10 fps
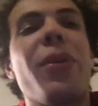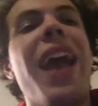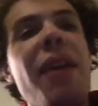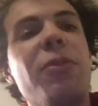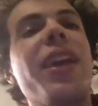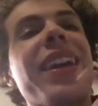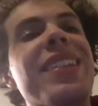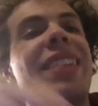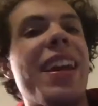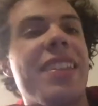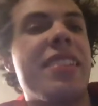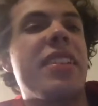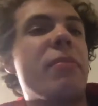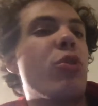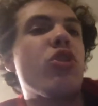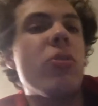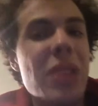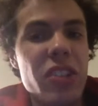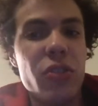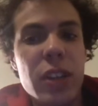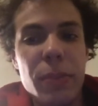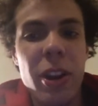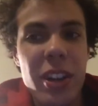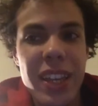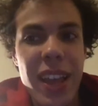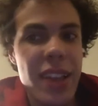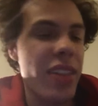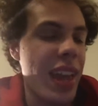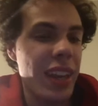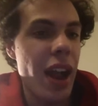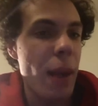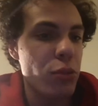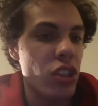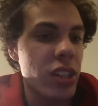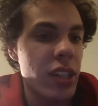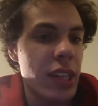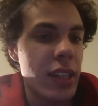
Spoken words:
have like a dancing murder mystery party? Is that an option?